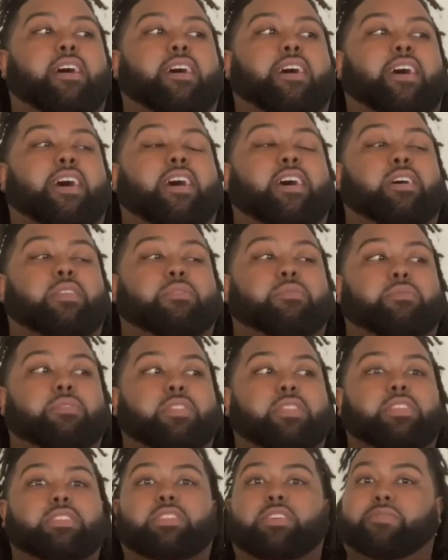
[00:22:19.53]
I had a
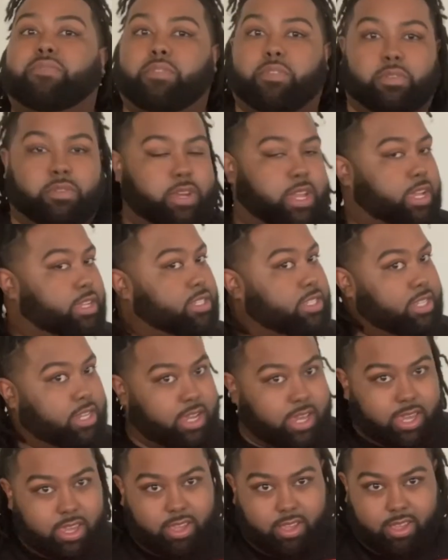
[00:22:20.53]
really difficult day
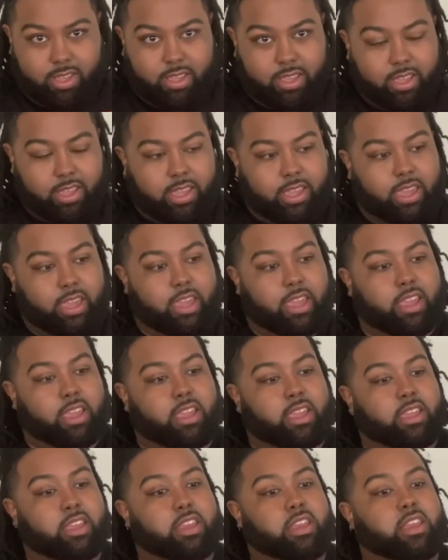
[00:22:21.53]
today,
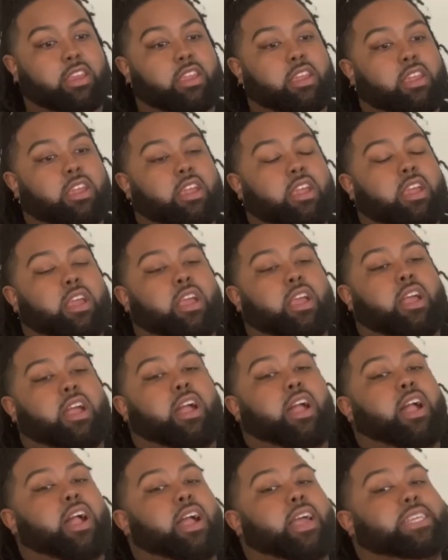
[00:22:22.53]
and
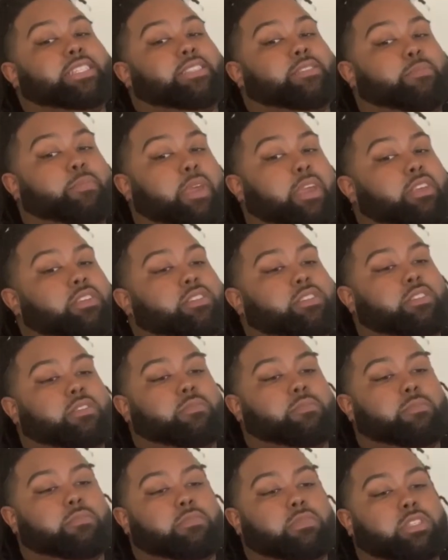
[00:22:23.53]
I had to make
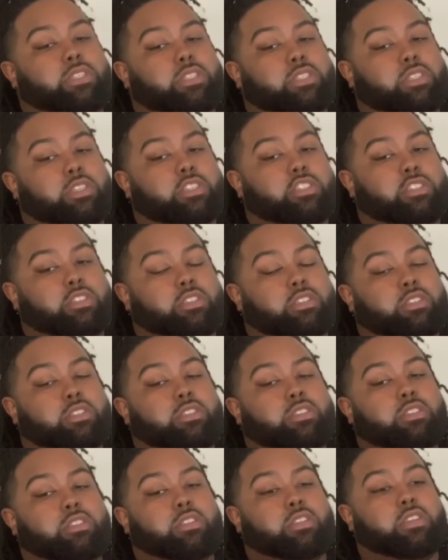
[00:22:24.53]
some
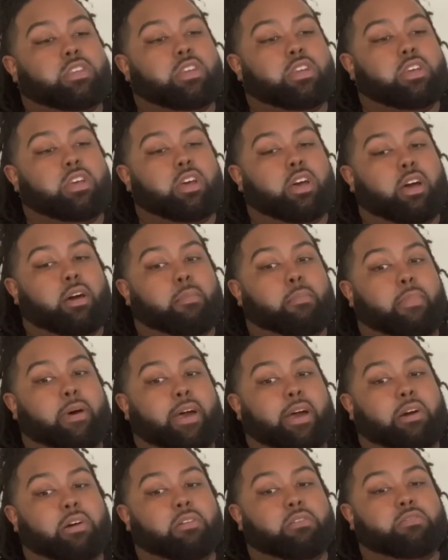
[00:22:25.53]
decisions
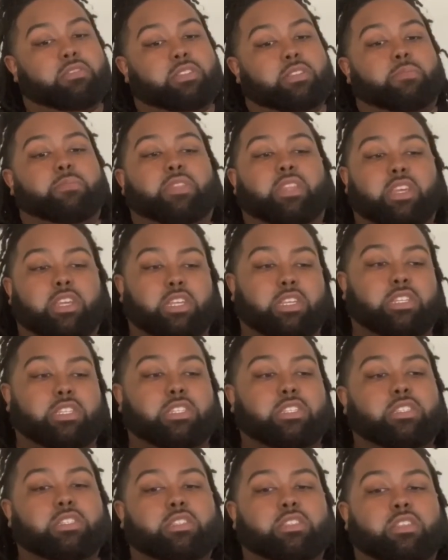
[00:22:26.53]
about some
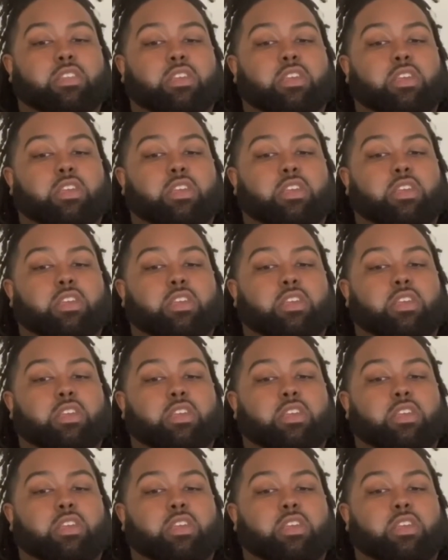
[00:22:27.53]
things,